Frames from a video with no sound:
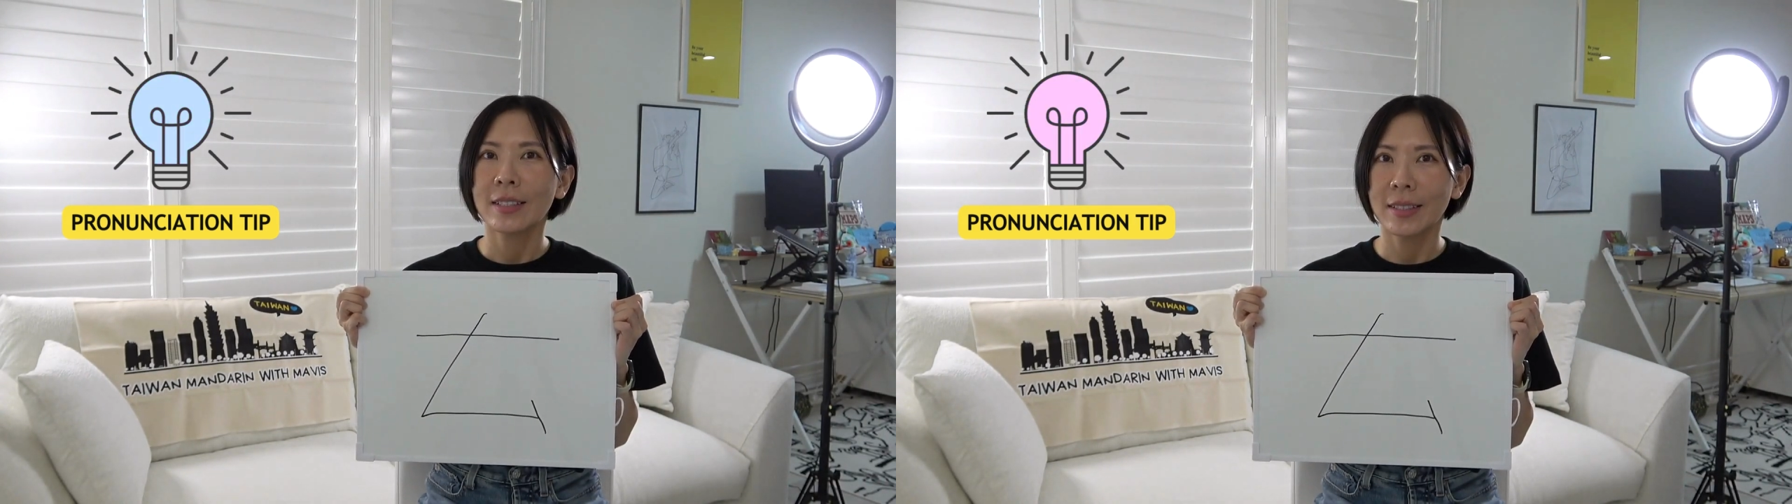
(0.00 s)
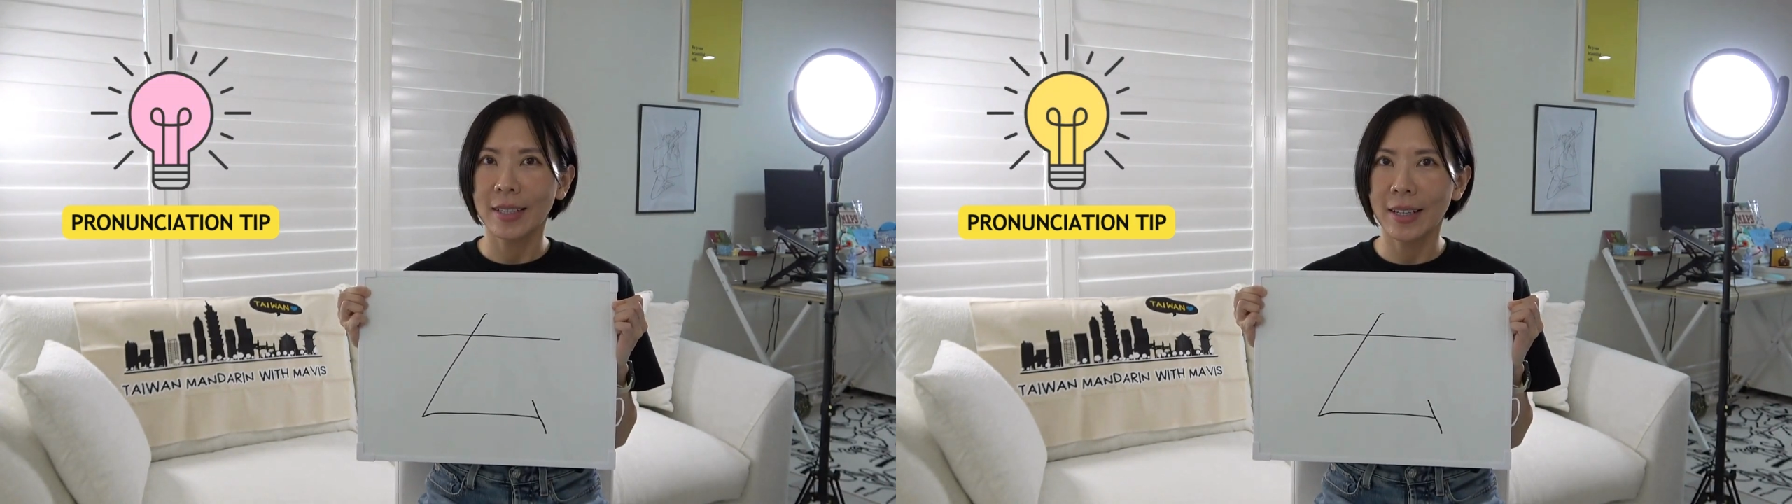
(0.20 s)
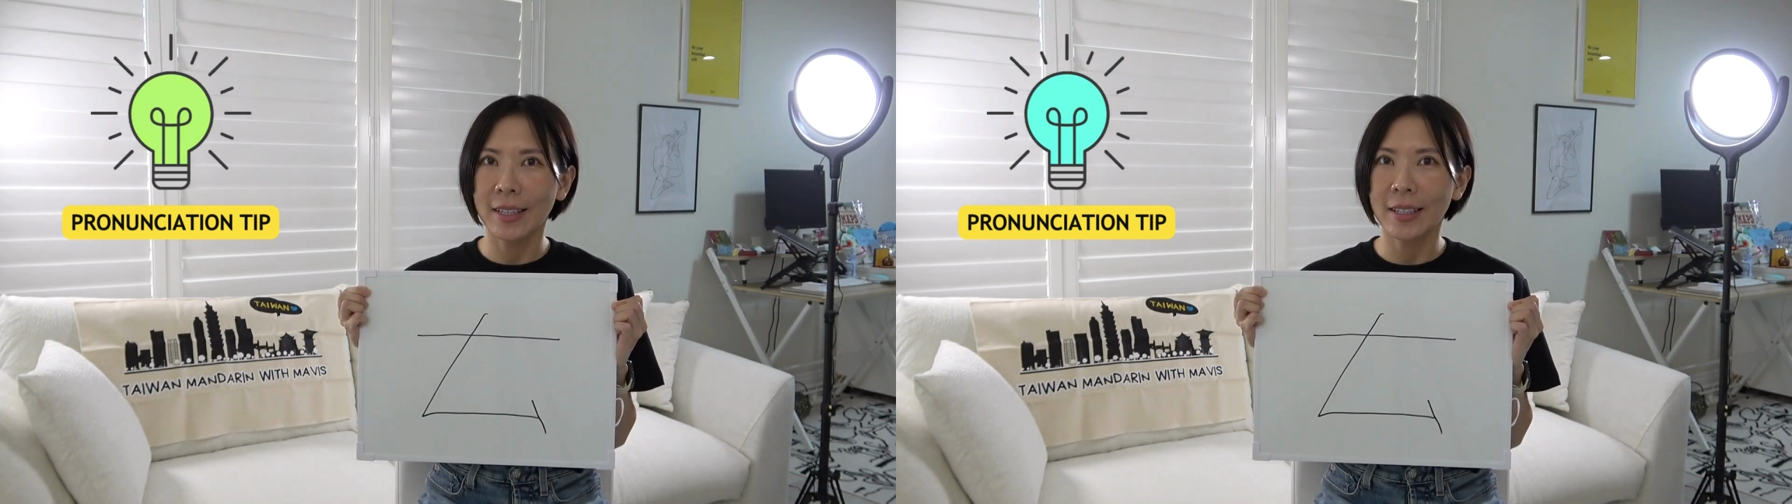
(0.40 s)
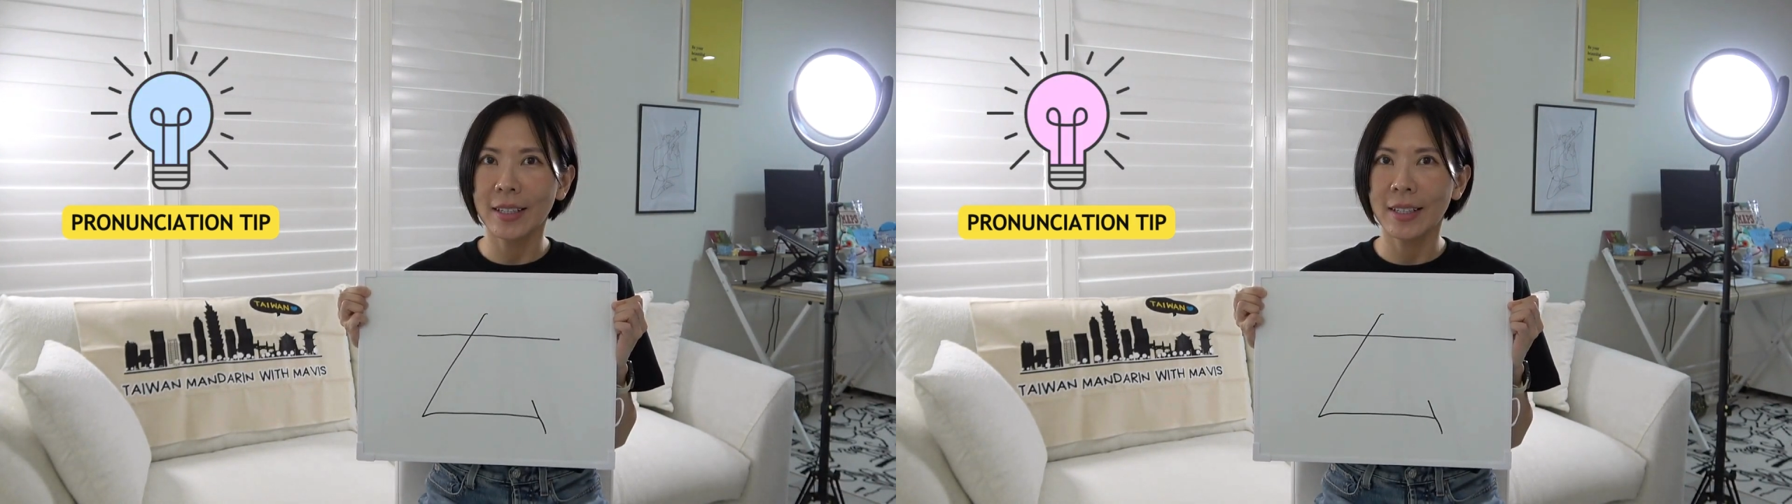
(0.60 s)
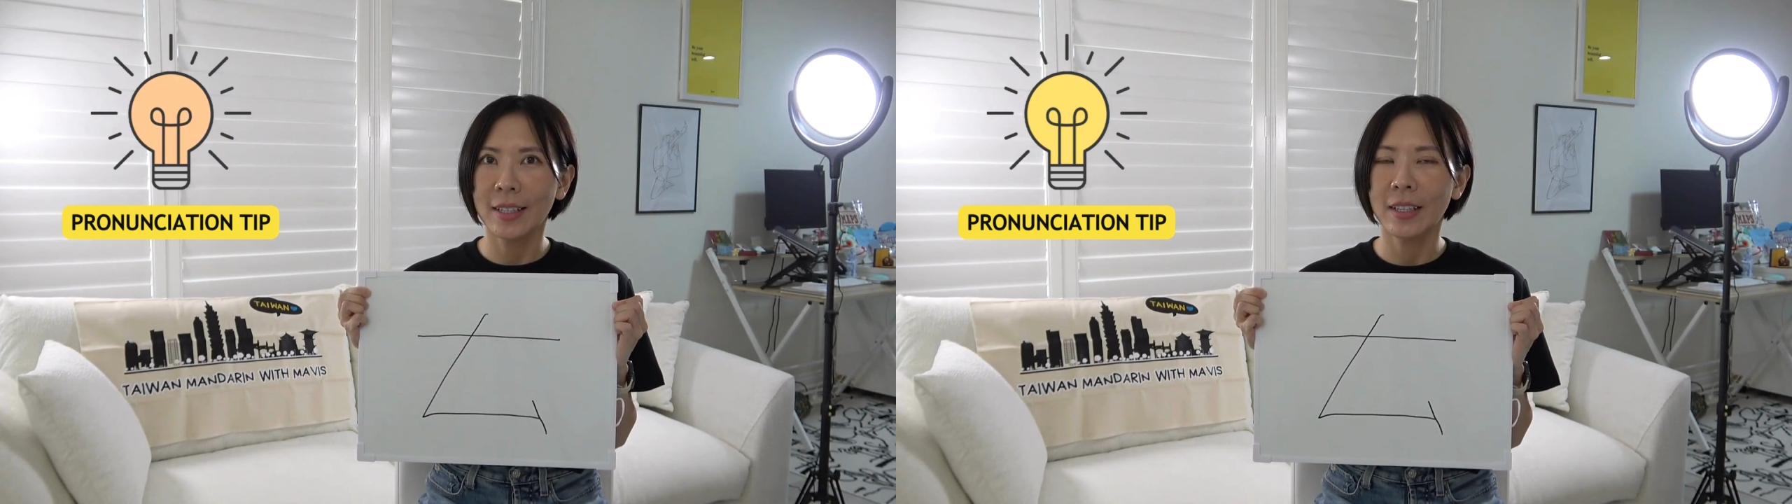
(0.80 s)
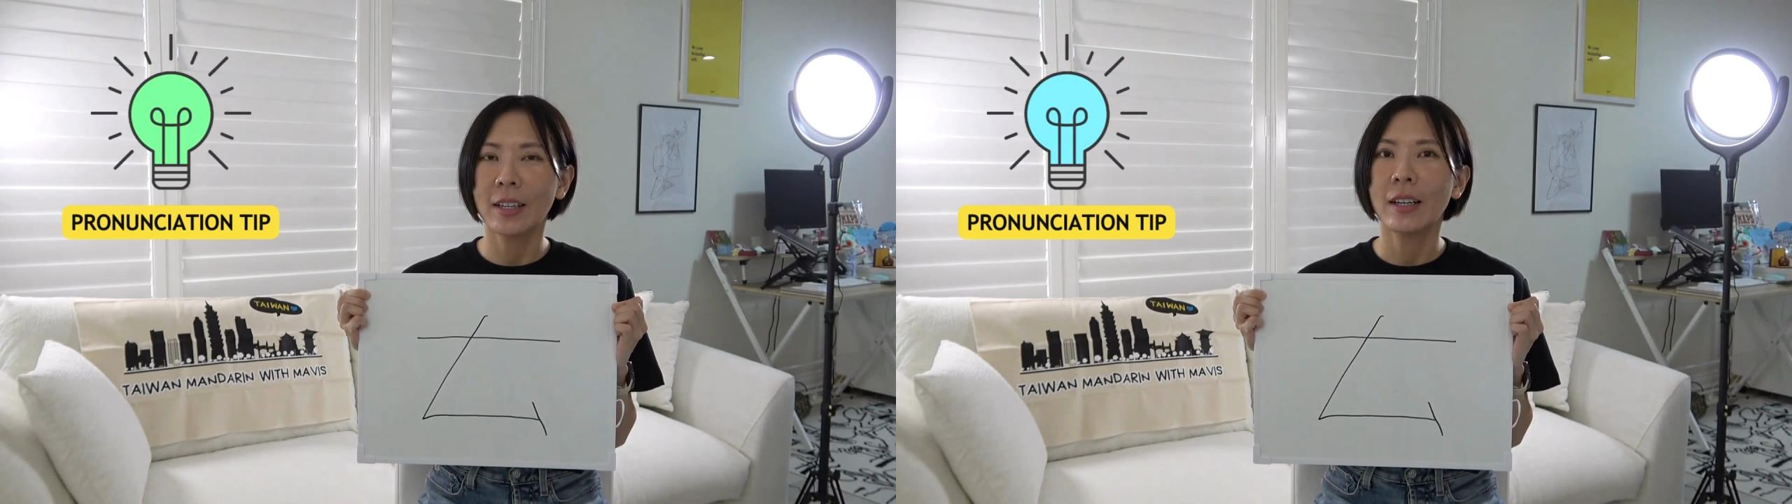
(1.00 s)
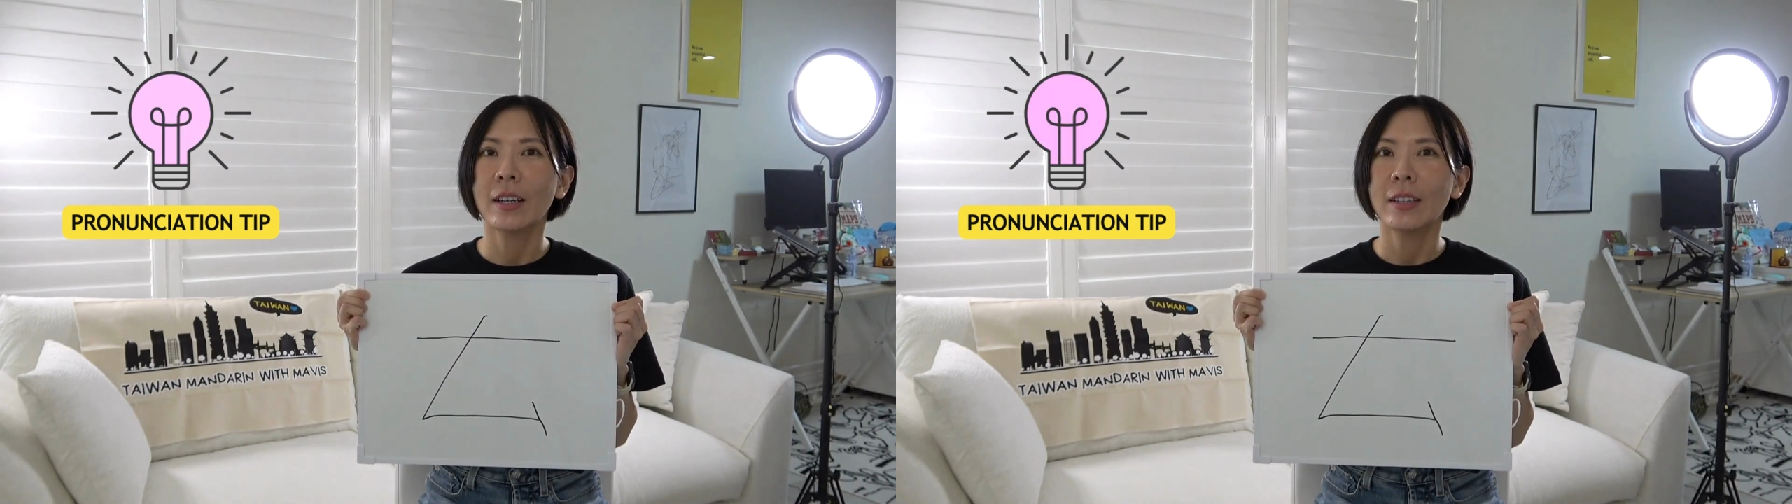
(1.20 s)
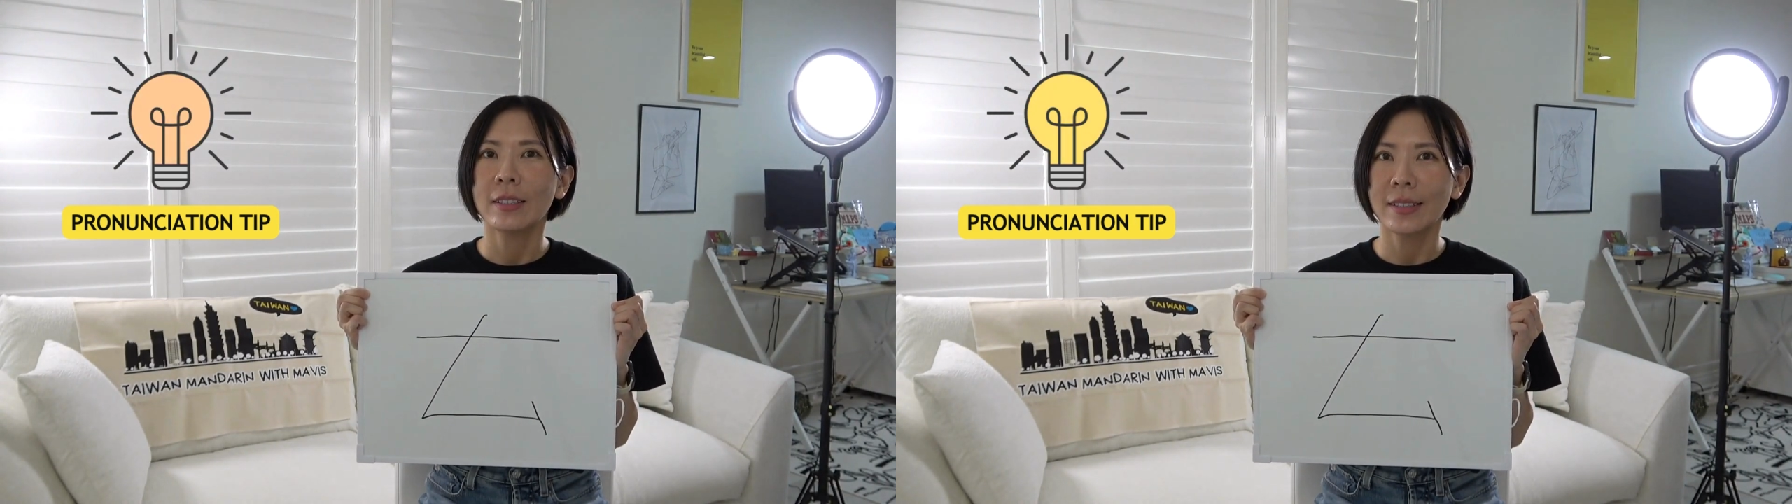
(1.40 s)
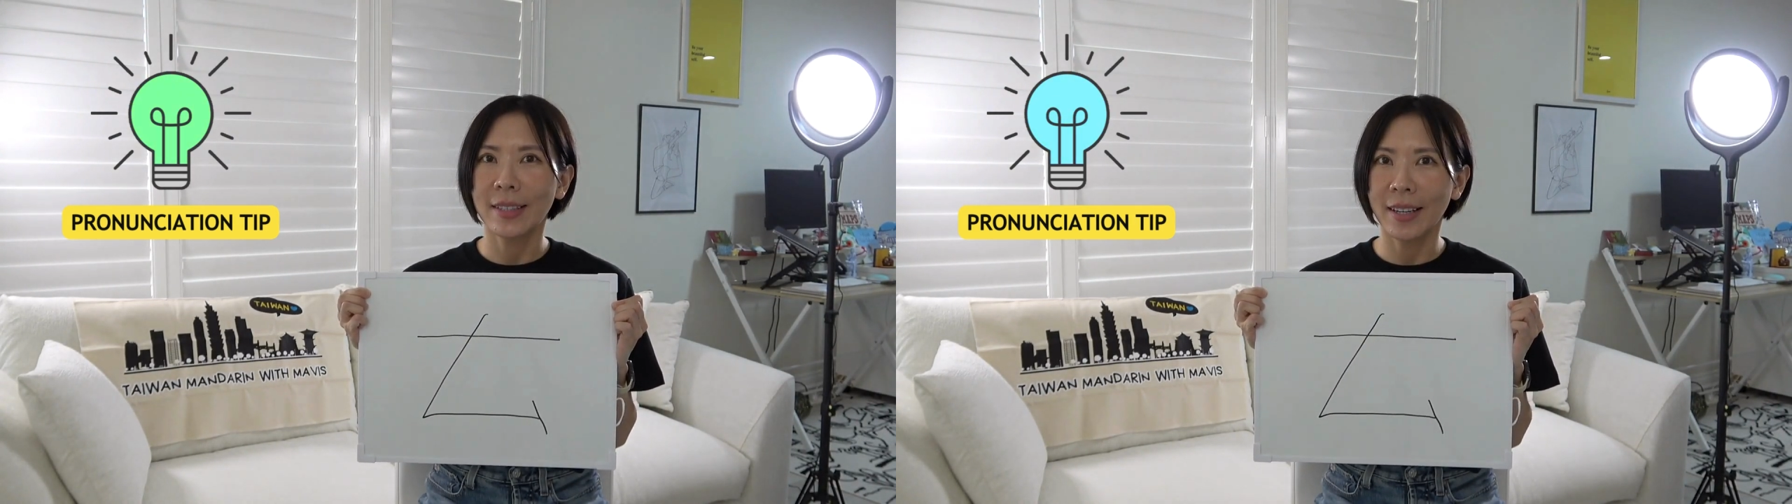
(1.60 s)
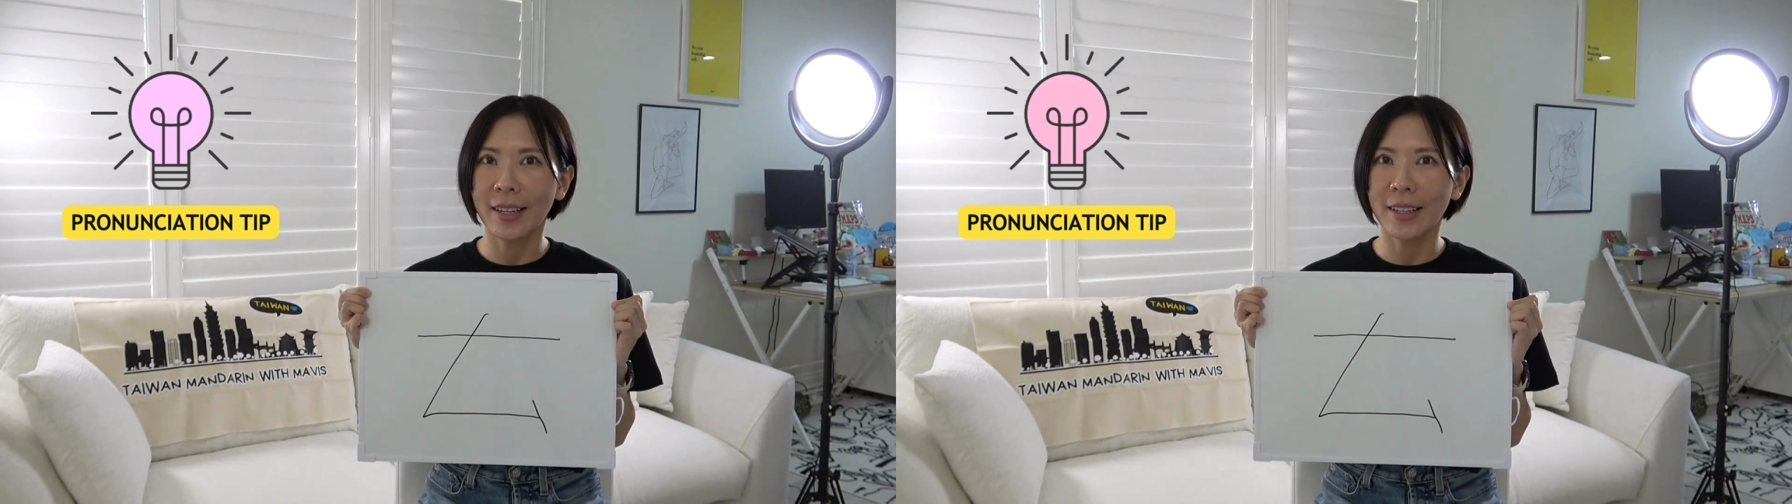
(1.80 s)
T. T.